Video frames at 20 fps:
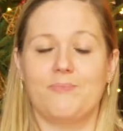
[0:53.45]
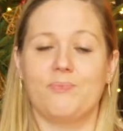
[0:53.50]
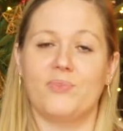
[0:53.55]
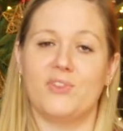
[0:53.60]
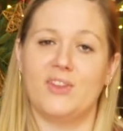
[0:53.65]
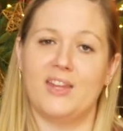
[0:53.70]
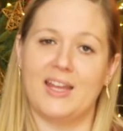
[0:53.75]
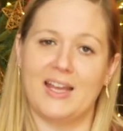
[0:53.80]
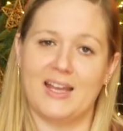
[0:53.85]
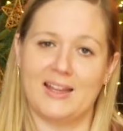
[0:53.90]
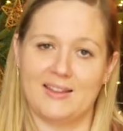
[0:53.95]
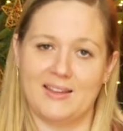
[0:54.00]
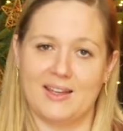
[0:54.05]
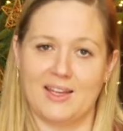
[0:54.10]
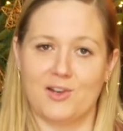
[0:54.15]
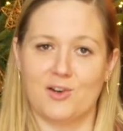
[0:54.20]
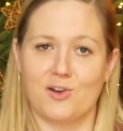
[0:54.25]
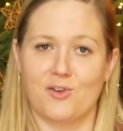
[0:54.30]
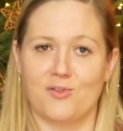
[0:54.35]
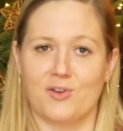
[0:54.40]
then
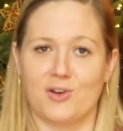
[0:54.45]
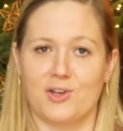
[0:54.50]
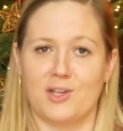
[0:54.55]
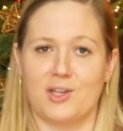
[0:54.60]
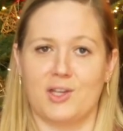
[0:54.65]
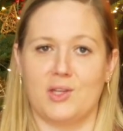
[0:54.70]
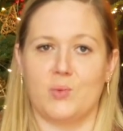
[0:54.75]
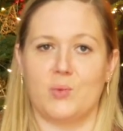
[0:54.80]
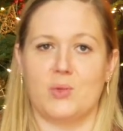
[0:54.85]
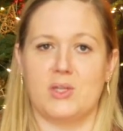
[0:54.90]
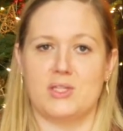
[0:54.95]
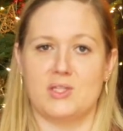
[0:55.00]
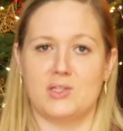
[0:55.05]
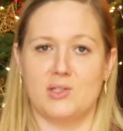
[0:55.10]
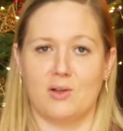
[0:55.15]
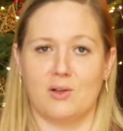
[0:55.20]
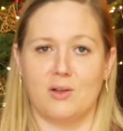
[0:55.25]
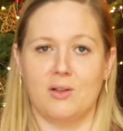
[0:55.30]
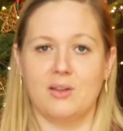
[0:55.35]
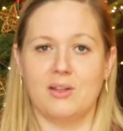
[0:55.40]
they covered it with
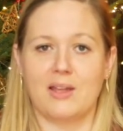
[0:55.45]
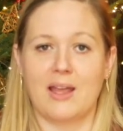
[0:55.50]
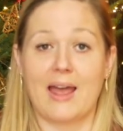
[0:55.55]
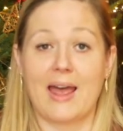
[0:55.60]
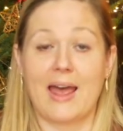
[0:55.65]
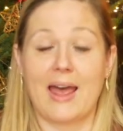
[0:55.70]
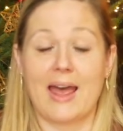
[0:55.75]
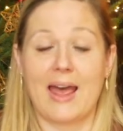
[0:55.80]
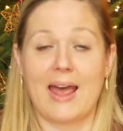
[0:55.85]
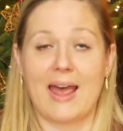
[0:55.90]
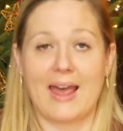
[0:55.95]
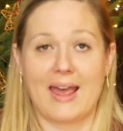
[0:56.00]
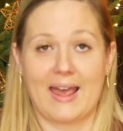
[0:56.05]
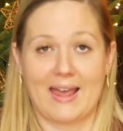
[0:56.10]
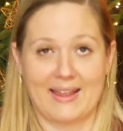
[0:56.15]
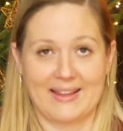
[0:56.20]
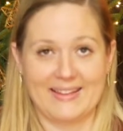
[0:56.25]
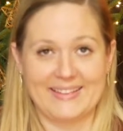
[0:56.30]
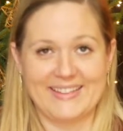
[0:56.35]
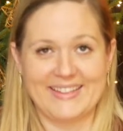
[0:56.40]
salt
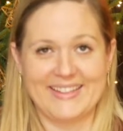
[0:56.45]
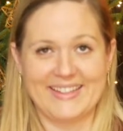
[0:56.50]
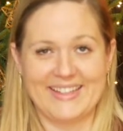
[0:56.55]
and